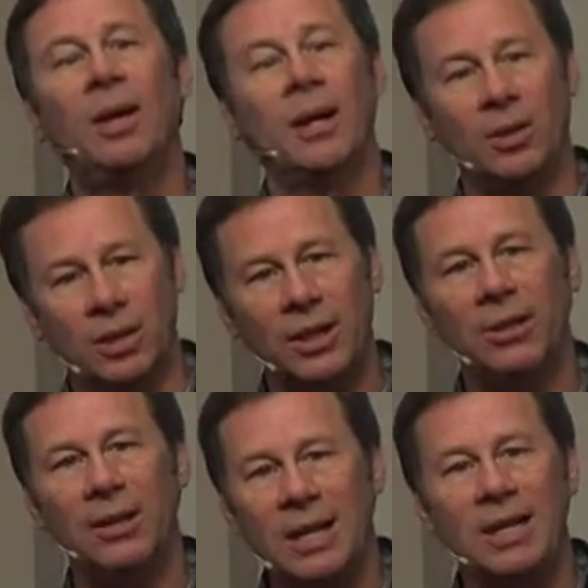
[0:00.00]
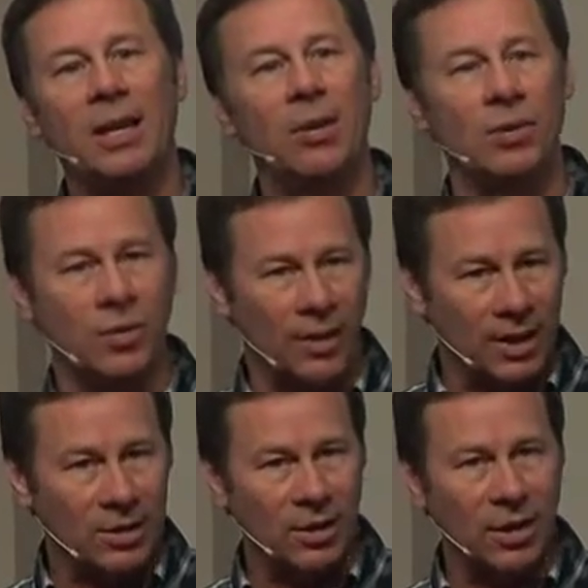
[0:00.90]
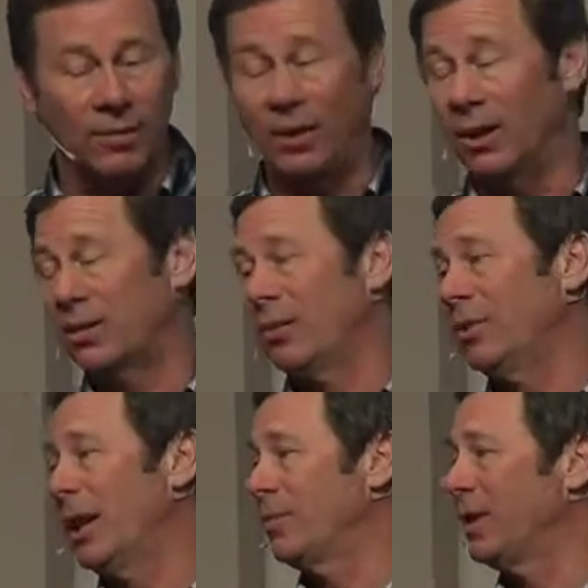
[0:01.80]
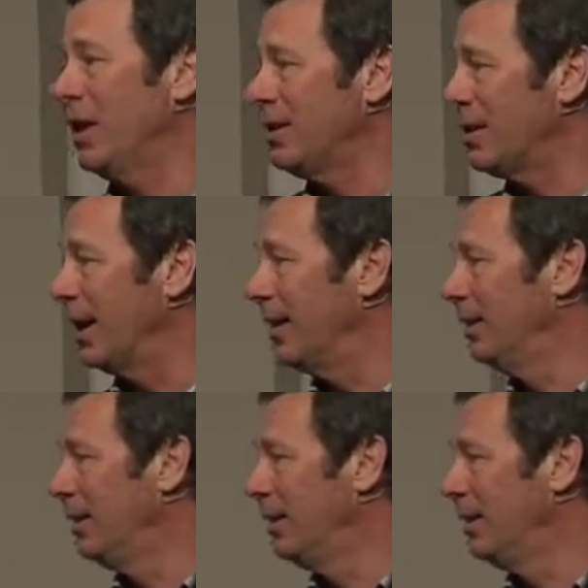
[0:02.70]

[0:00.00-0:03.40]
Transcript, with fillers: until He tells you that's enough. Now, sometimes He does that.